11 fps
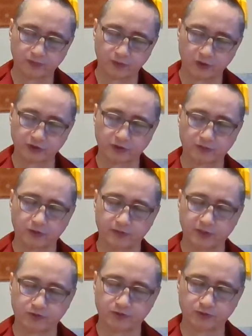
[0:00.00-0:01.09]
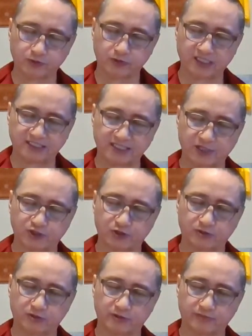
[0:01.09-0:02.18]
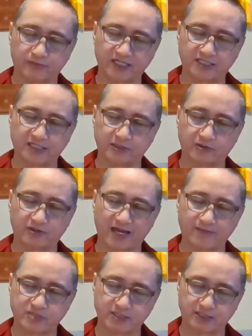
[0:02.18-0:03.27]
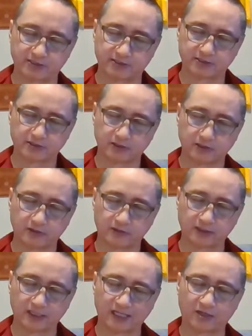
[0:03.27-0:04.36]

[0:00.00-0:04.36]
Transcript: you pause a moment to do a session on meditating on emptiness, the